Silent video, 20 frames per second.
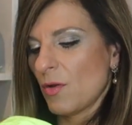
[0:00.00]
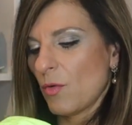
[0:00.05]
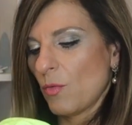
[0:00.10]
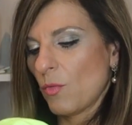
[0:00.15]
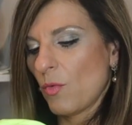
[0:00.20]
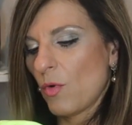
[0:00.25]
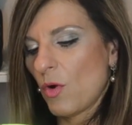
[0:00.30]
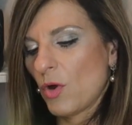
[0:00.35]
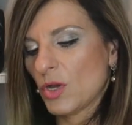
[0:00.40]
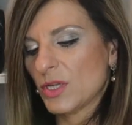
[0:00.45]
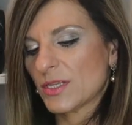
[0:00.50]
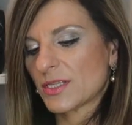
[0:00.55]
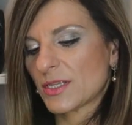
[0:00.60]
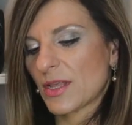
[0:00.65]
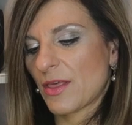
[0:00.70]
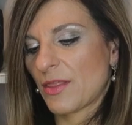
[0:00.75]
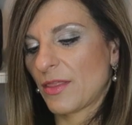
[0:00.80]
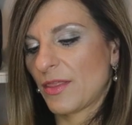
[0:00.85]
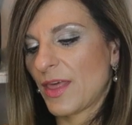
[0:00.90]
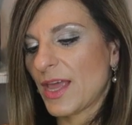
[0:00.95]

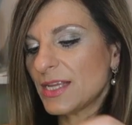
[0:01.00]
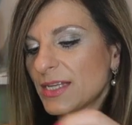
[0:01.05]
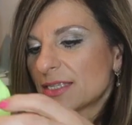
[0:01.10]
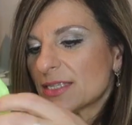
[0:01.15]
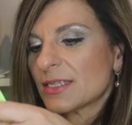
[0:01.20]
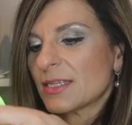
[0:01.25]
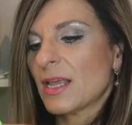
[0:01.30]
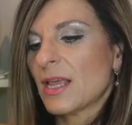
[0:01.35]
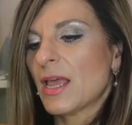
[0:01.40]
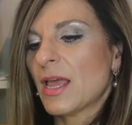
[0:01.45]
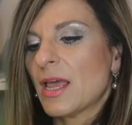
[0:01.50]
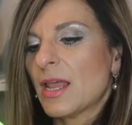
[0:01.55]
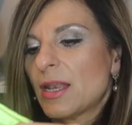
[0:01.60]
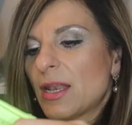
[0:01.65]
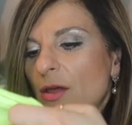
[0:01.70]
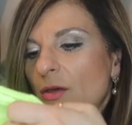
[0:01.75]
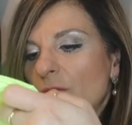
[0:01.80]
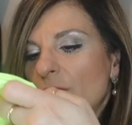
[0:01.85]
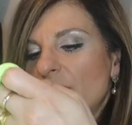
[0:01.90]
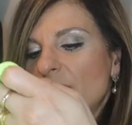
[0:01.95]
was this.
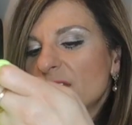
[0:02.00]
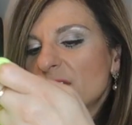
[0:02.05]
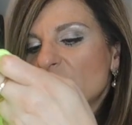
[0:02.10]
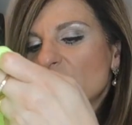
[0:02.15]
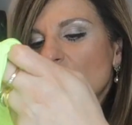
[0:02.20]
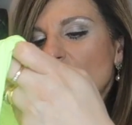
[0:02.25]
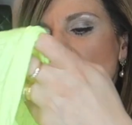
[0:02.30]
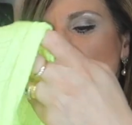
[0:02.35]
Now this